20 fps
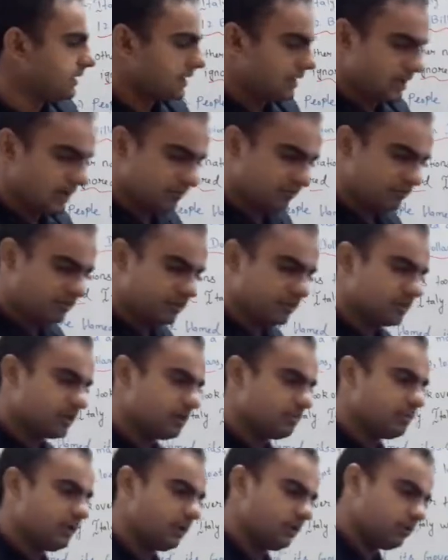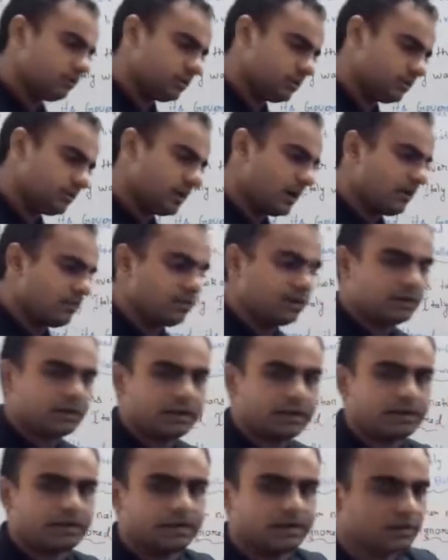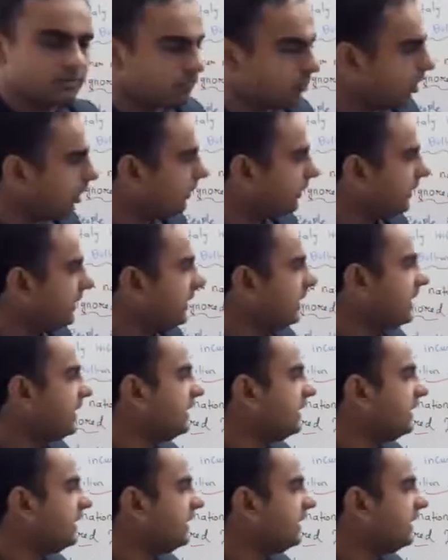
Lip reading: After coming to the power, he did what?